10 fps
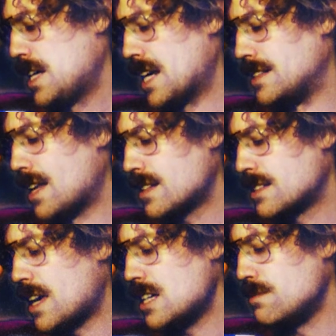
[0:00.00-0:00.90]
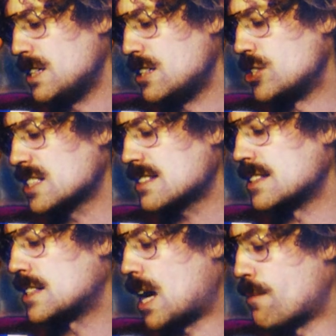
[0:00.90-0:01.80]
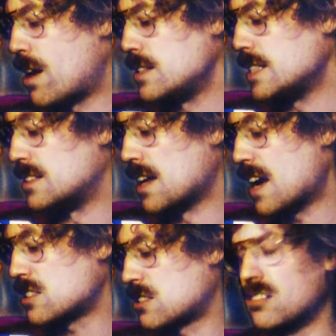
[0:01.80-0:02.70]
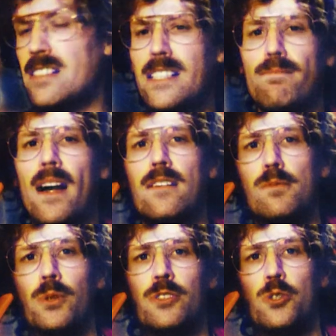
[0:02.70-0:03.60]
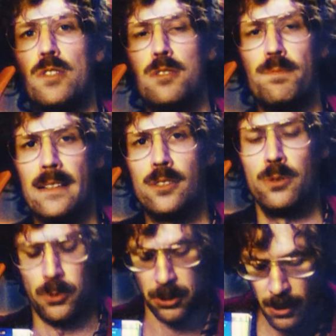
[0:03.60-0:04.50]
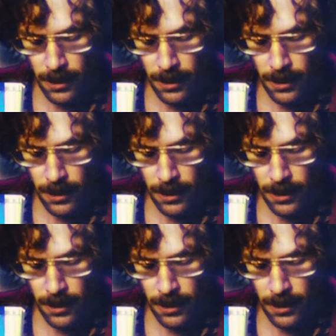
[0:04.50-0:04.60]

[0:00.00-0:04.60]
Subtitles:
And that gave me just the time I needed. I slammed my elbow into his spectacles.